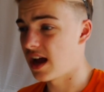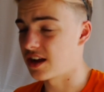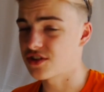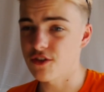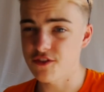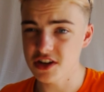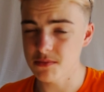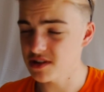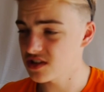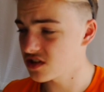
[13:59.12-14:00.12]
I do think it'll
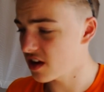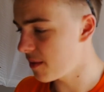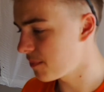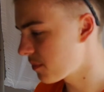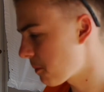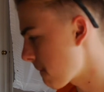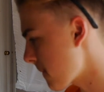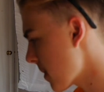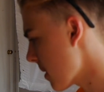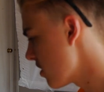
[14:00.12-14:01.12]
be um,
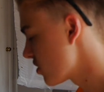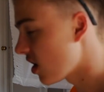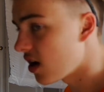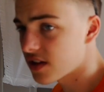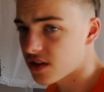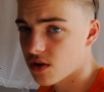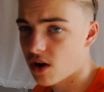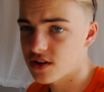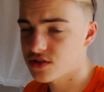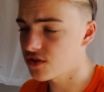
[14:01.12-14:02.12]
tight though.
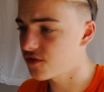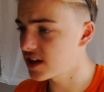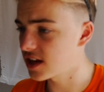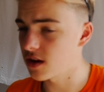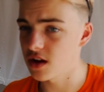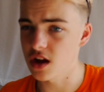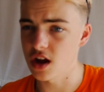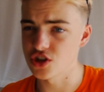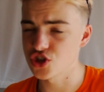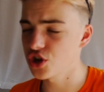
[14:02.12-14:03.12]
I do think a
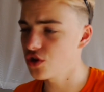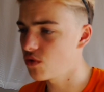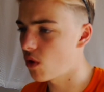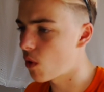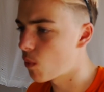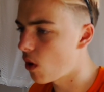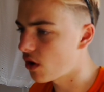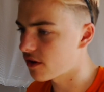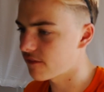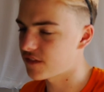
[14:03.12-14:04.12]
two
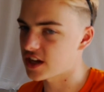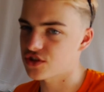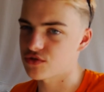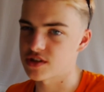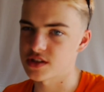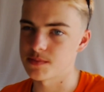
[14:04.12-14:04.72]
one victory